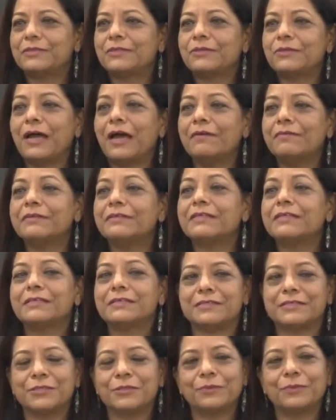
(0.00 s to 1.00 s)

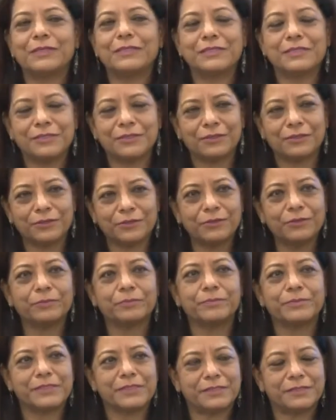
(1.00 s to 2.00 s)
gravitate towards your
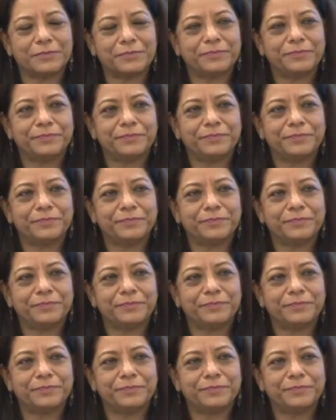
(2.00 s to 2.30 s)
groups.